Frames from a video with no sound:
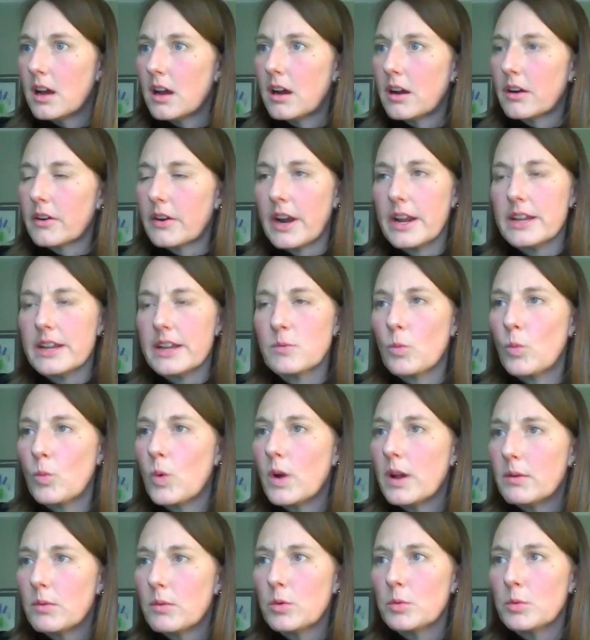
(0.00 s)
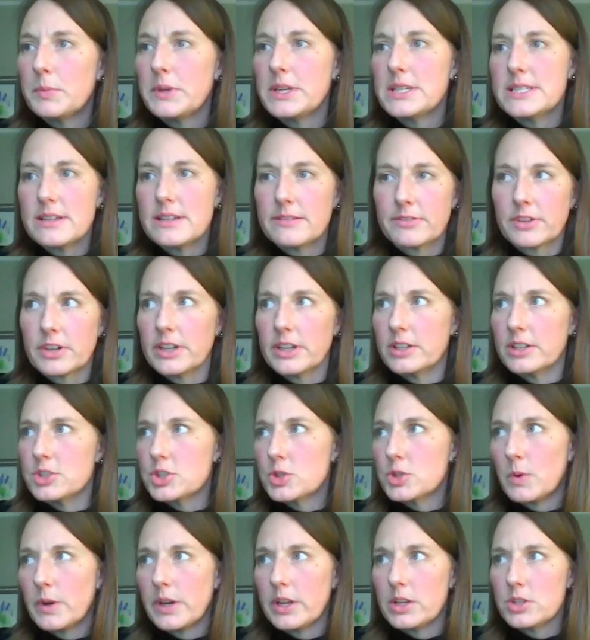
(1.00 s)
All right, what will be different in
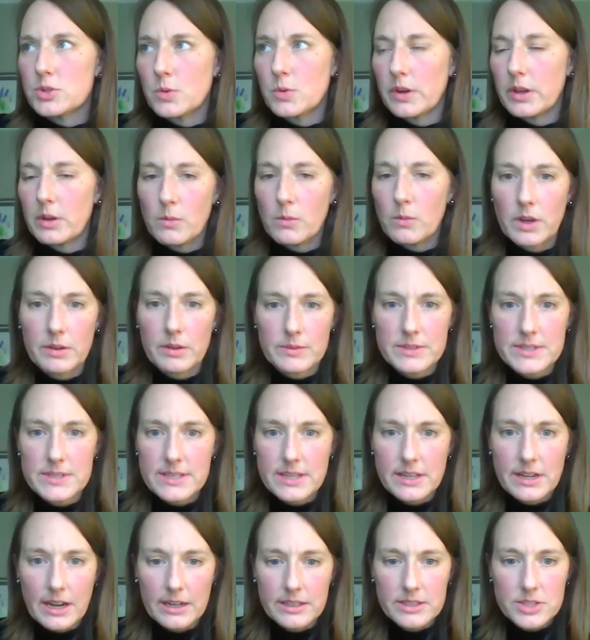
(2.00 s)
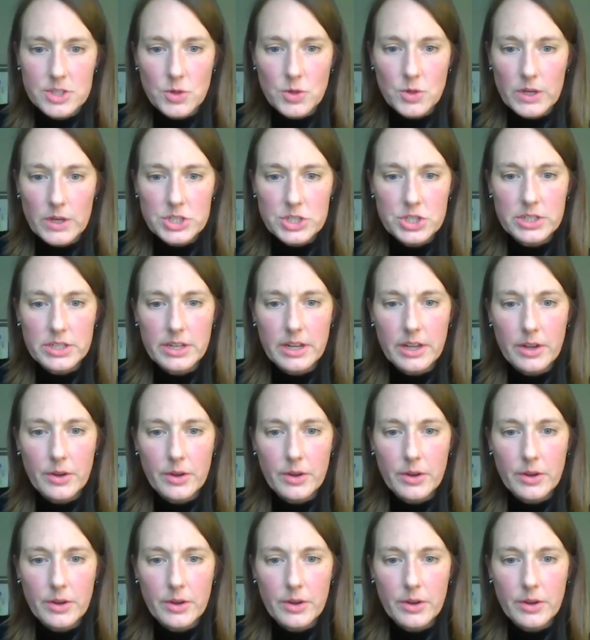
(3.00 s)
2021 was the next question.